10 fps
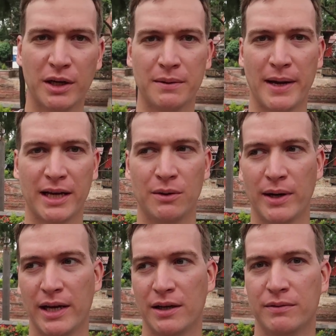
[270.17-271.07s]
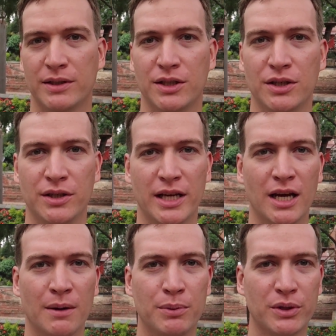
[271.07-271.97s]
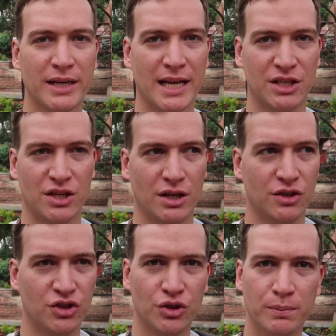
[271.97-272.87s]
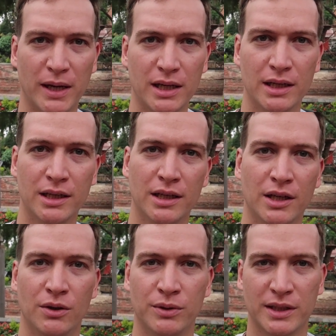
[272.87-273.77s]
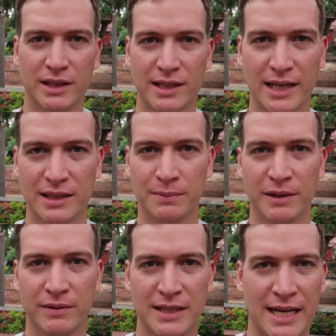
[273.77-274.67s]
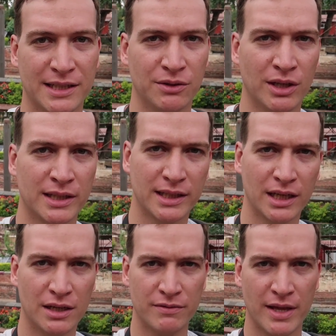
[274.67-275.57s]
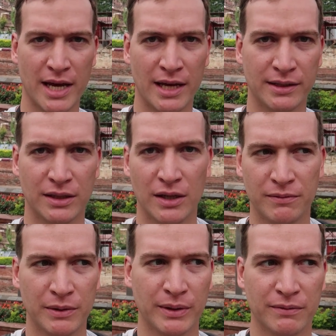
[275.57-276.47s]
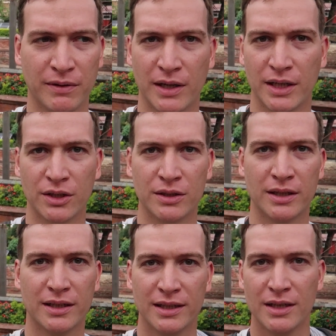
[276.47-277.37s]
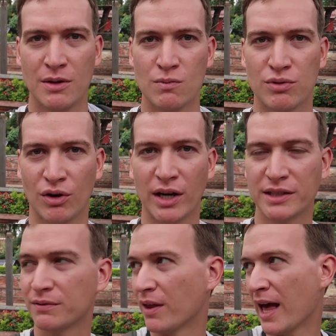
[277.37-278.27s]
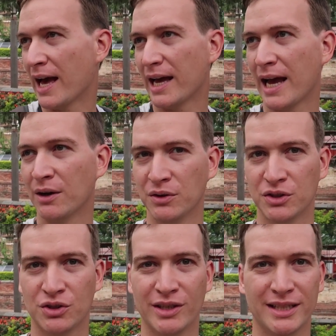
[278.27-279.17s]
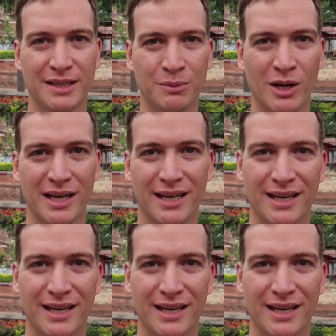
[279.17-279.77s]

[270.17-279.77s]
we're going to make our way over to the Boudhanath Stupa, which is going to take us a bit of a taxi ride to get over there, so hopefully we can find a good price for that out on the street somewhere.